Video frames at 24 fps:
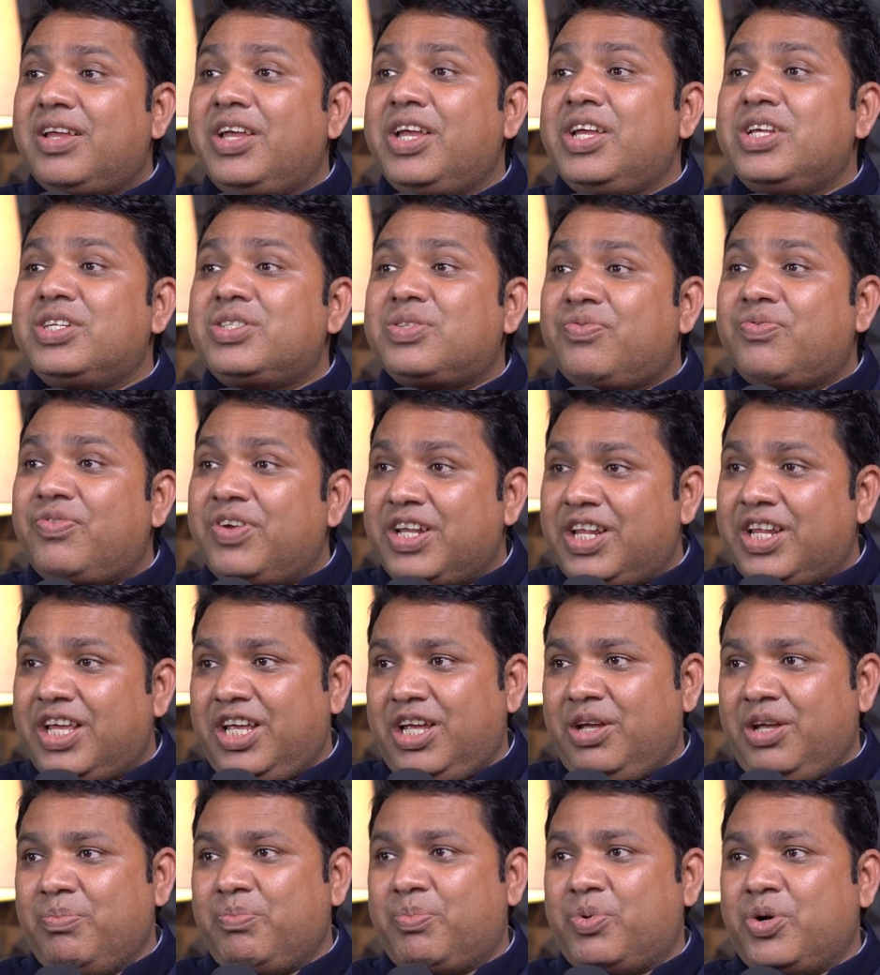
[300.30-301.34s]
is
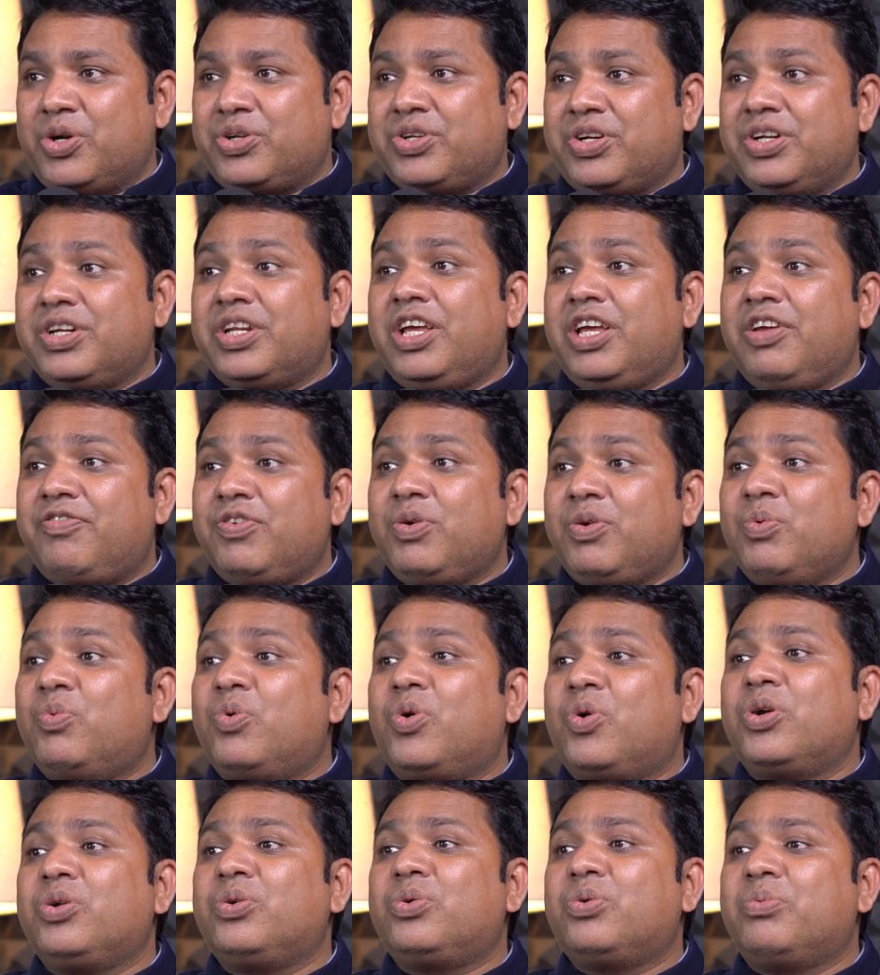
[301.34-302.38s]
very important if you
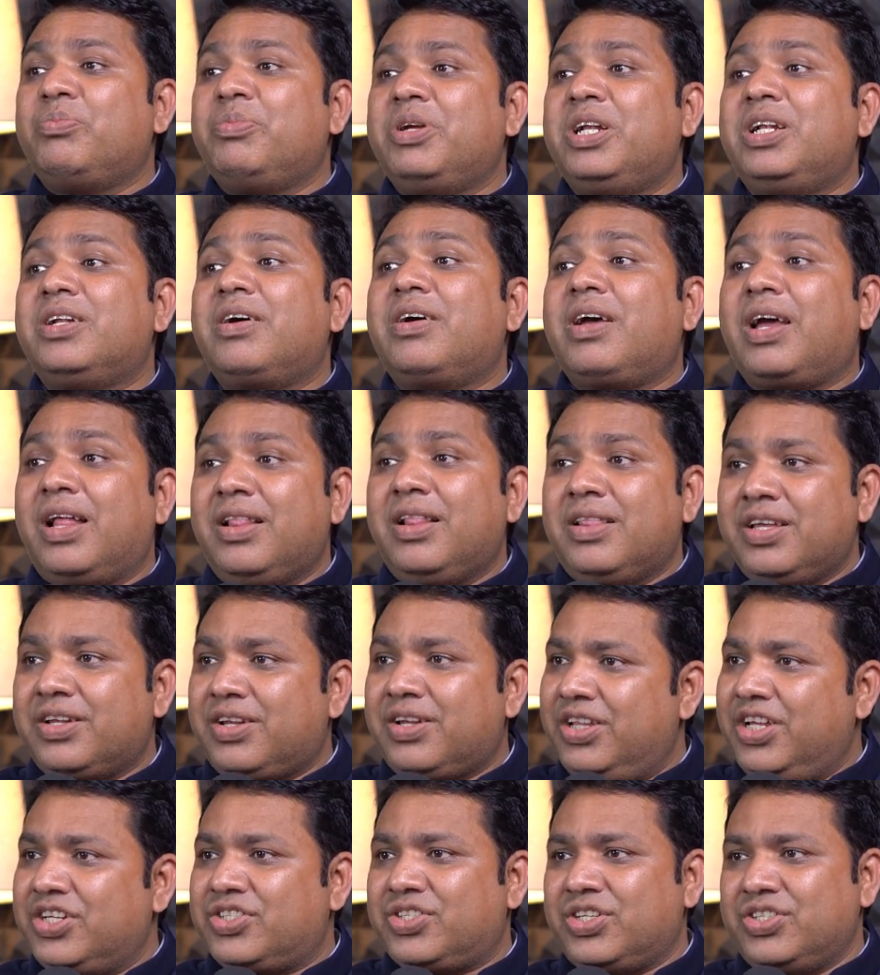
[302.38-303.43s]
want to build a healthy
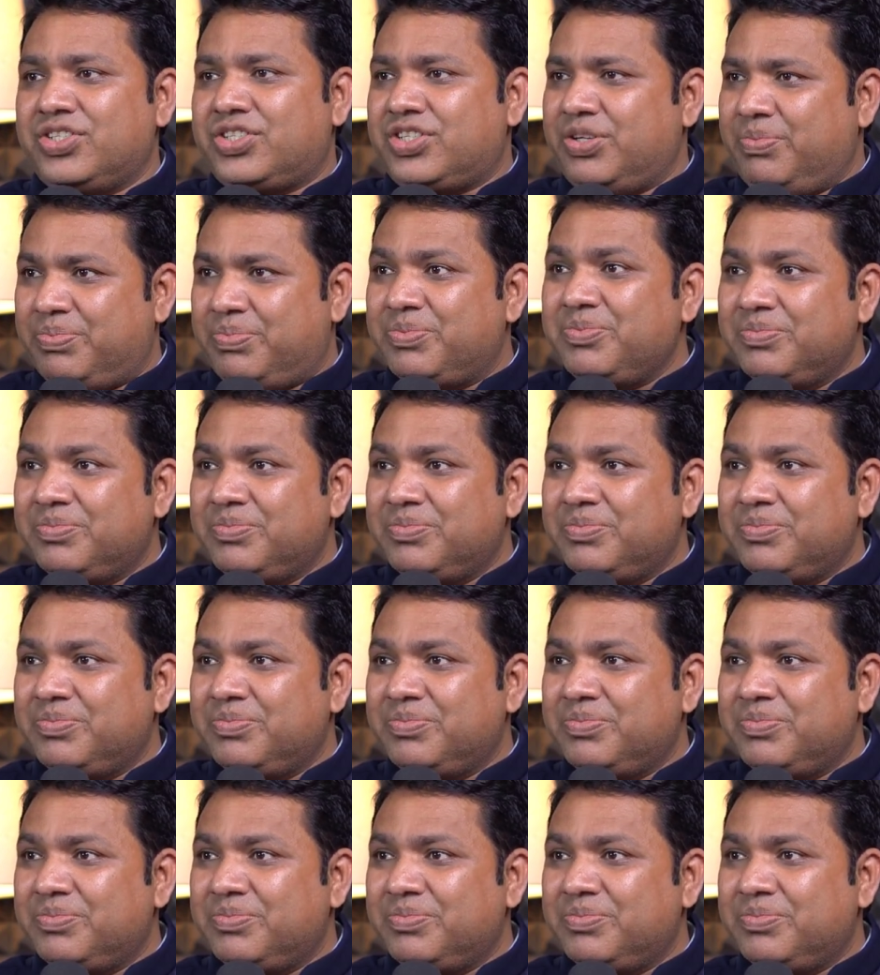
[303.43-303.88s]
relationship.